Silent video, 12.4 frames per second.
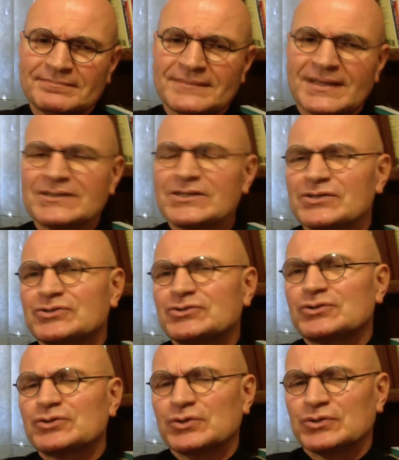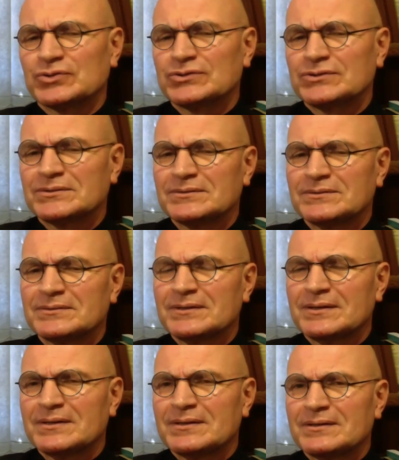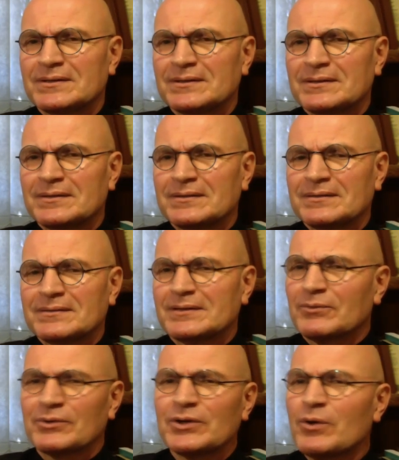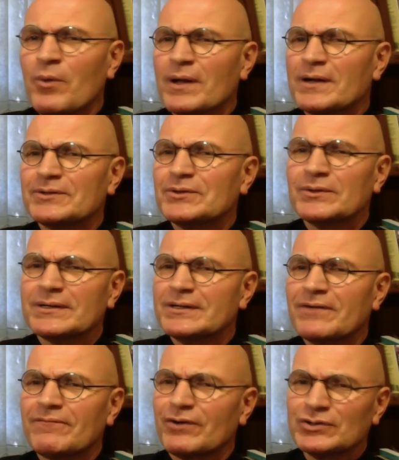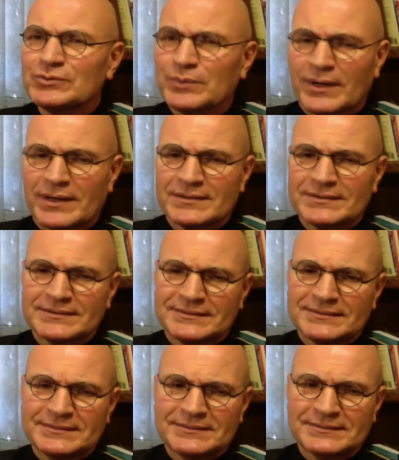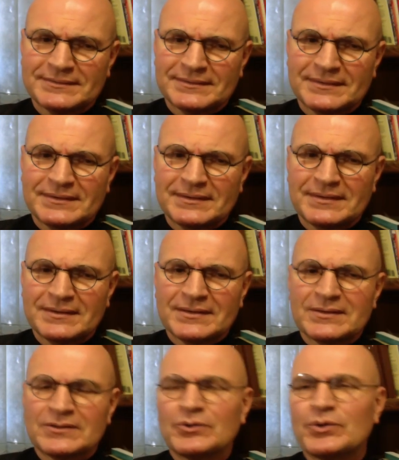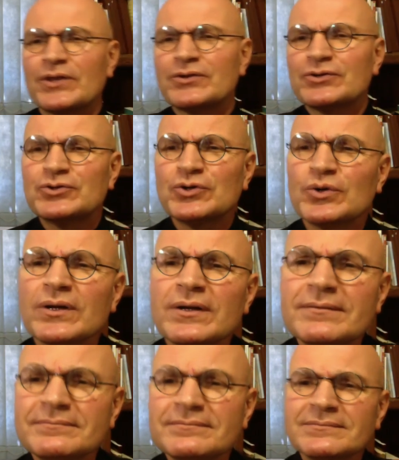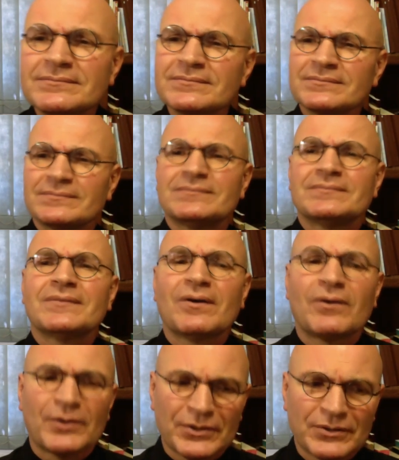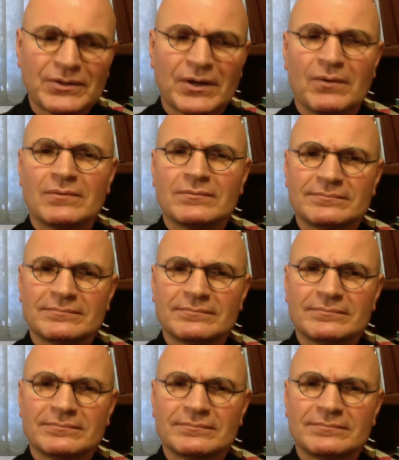That's an excuse that we don't want to do it in the first place. You either do it or you don't.